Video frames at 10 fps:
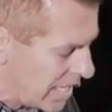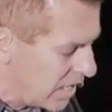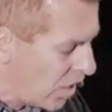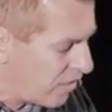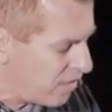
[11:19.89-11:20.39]

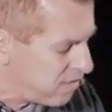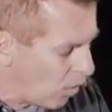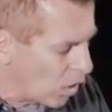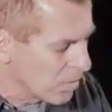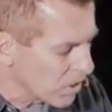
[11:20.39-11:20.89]
In our
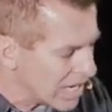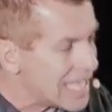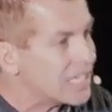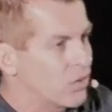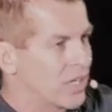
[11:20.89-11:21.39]
former
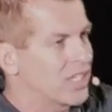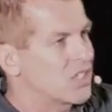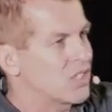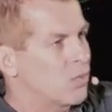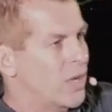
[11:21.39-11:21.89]

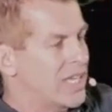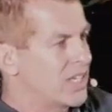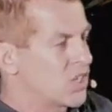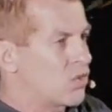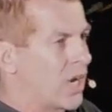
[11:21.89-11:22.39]
ignorance, the way he
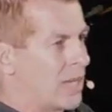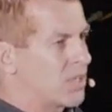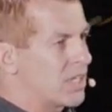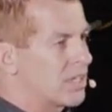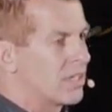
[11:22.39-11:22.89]

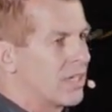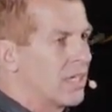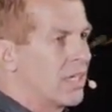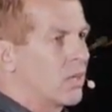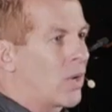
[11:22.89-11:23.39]
describes it,
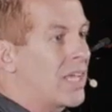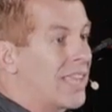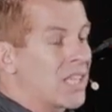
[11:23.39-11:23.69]
right?